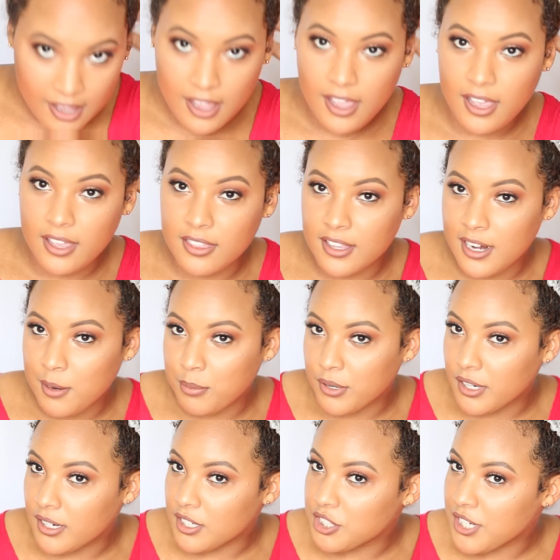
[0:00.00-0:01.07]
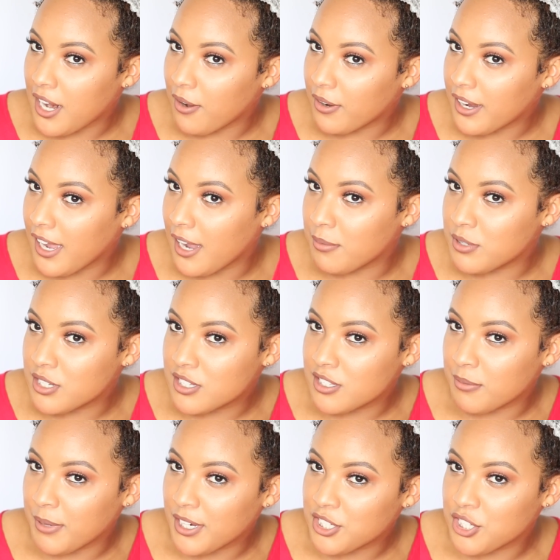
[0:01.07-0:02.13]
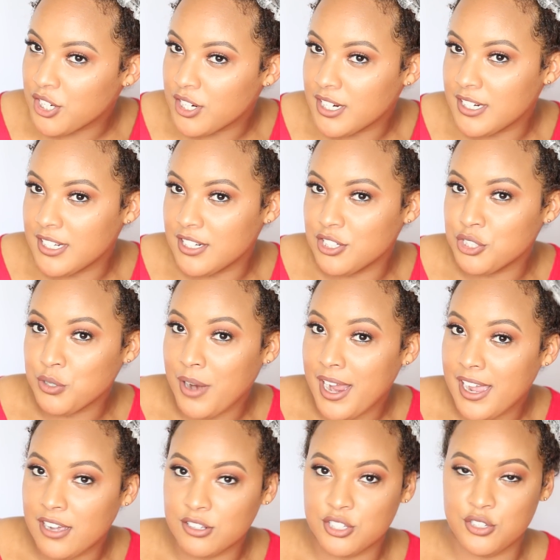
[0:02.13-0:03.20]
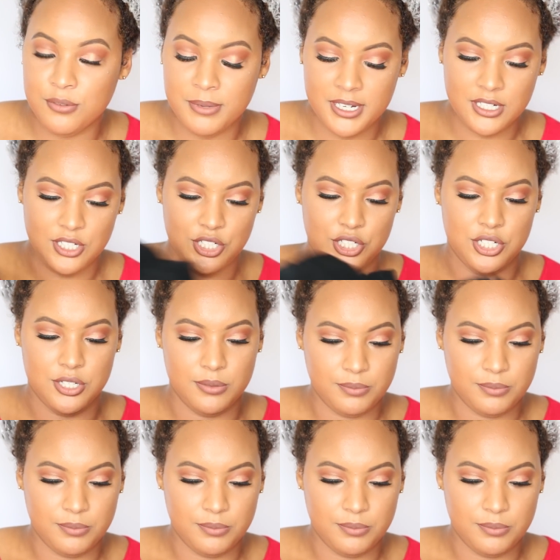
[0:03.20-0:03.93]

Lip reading: and then I put a shower cap just to make sure it didn't dry out too much.